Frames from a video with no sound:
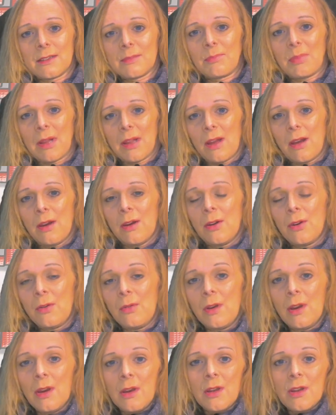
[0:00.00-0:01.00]

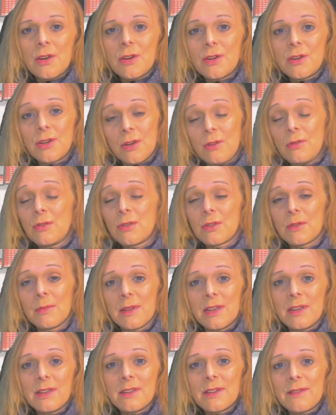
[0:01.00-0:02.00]
below to some of
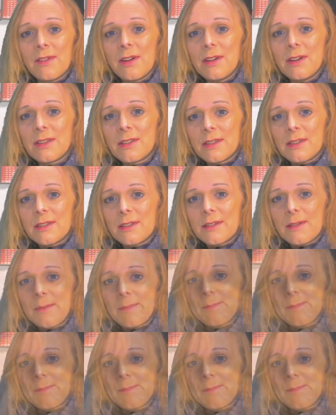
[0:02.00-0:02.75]
these devices.